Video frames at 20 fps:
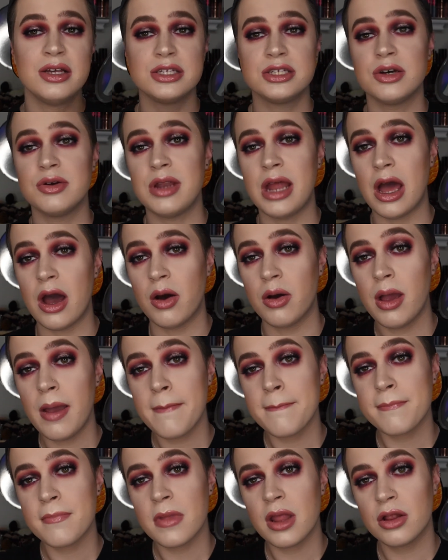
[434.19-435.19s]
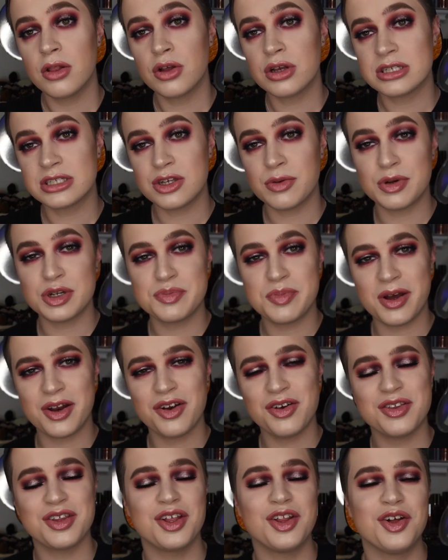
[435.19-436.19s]
So now, looks so much
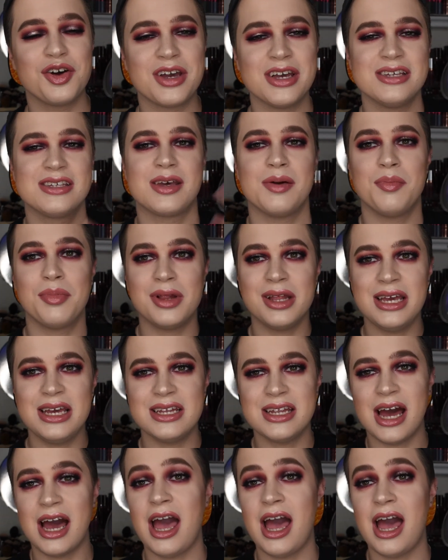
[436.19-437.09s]
better. The look is complete.